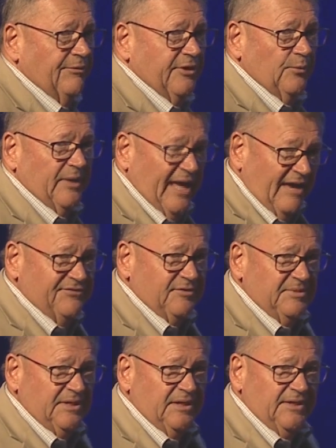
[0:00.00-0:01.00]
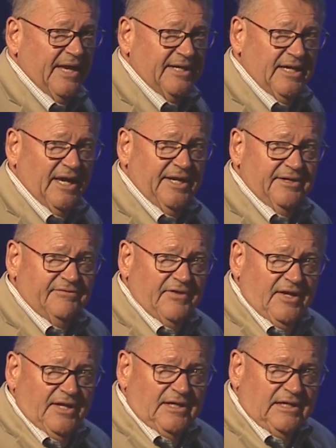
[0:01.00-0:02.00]
it. We have to be that kind of
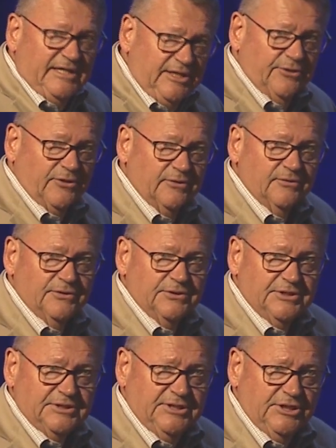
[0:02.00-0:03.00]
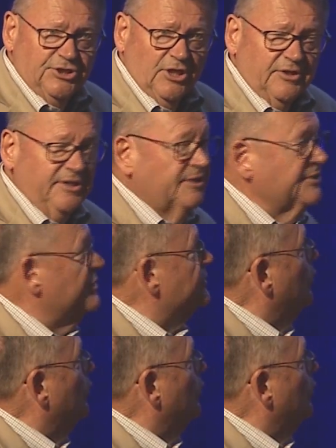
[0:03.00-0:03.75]
leader to teach our kids. There's no